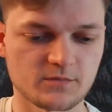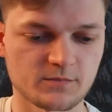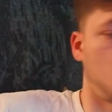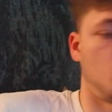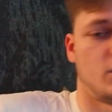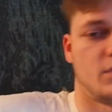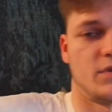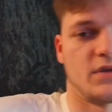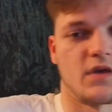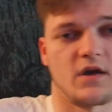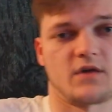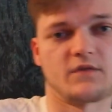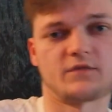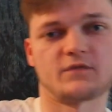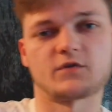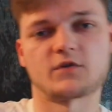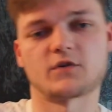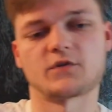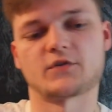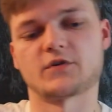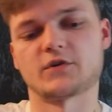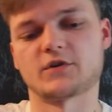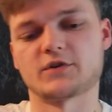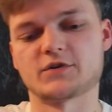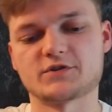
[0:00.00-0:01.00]
Without
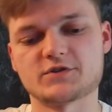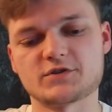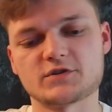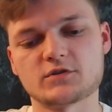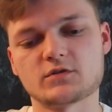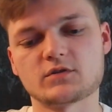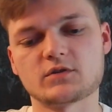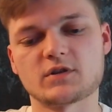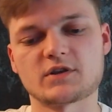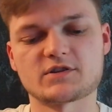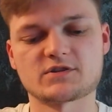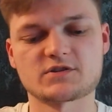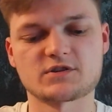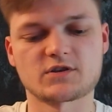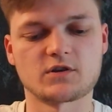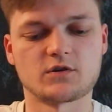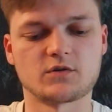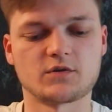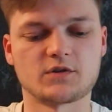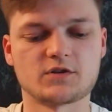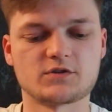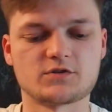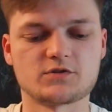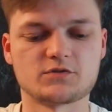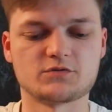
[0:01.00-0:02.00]
further ado, let's go
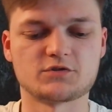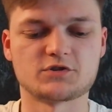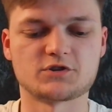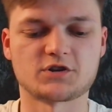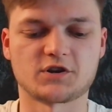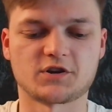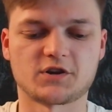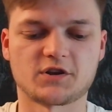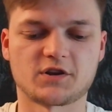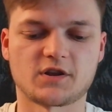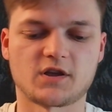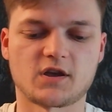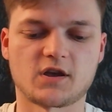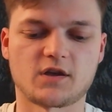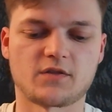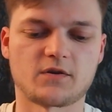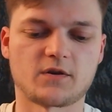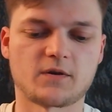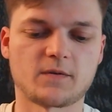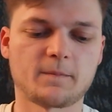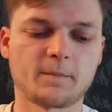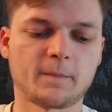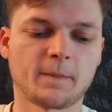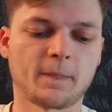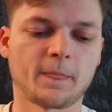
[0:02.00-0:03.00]
into Journey Together.